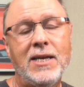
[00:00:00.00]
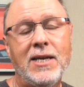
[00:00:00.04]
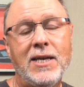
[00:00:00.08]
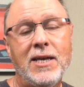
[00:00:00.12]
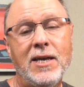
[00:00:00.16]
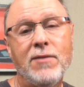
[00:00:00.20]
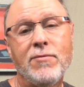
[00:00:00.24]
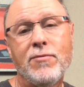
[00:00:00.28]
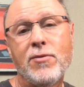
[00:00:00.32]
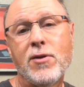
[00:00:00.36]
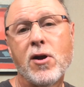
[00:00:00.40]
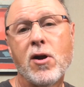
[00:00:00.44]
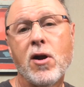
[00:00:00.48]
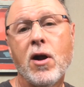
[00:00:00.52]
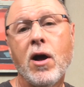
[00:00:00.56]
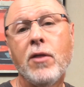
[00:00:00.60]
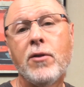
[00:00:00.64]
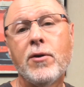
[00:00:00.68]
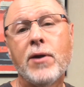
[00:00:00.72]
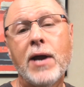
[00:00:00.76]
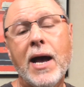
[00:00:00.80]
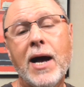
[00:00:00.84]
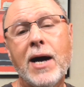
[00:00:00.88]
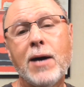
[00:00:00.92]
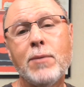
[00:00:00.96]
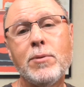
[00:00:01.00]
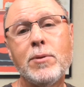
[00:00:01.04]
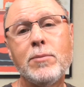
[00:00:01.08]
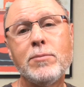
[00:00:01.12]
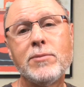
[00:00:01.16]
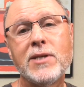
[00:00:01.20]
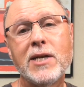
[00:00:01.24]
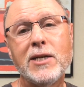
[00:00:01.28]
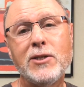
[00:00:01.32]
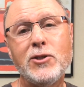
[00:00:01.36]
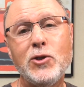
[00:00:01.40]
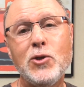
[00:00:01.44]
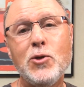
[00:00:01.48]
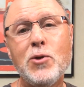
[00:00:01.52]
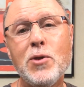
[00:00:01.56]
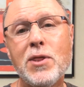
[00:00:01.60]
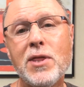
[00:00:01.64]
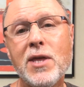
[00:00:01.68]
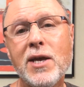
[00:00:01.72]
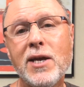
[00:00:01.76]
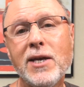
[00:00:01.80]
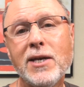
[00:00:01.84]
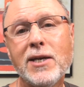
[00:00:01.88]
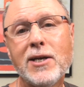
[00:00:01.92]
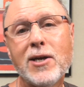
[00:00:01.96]
If there are other albums that you
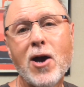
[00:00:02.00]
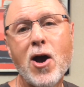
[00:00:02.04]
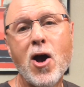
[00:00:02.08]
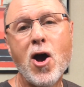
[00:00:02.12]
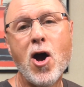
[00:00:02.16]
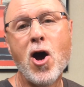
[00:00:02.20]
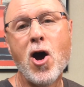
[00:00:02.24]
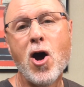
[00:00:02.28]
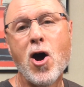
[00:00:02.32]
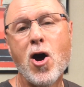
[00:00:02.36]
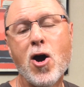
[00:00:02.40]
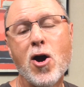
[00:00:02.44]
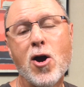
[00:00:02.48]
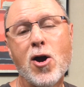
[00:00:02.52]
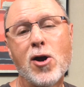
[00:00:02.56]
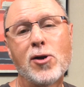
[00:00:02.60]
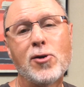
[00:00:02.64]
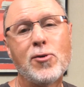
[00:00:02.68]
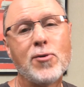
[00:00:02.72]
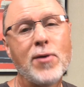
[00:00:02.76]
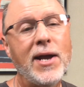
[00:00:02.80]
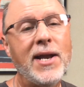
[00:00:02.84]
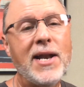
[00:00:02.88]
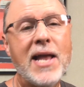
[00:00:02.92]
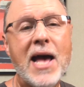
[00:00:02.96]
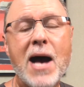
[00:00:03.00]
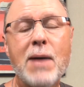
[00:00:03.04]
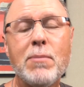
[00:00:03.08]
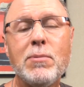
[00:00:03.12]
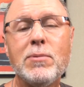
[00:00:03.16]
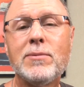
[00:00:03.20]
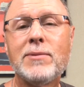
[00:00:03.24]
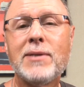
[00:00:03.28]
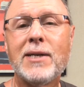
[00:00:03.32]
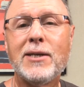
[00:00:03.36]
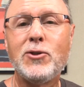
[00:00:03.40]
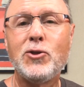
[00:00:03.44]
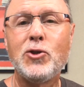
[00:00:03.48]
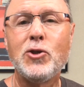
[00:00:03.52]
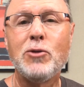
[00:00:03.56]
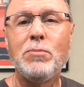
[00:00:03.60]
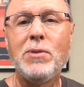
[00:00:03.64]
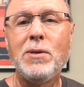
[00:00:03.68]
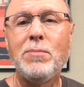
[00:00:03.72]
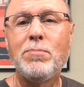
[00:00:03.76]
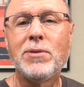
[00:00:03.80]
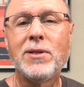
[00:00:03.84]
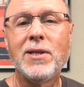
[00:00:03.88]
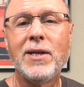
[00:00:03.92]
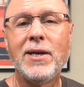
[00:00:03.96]
think are great albums that should
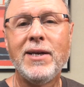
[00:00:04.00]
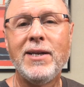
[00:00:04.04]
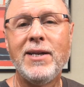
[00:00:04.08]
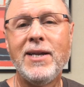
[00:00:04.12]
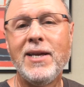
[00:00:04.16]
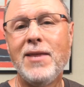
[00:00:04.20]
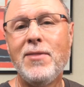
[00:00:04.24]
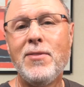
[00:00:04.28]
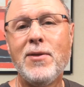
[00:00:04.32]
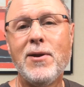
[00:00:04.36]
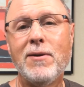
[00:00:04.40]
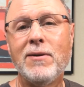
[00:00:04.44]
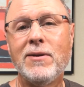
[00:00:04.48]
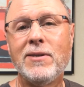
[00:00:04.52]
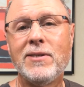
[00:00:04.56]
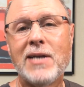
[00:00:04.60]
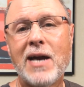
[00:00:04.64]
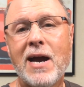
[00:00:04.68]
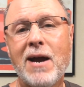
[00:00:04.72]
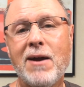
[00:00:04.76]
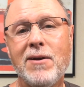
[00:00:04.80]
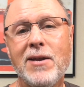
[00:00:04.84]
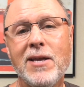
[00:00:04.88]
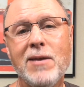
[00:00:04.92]
be played in their entirety,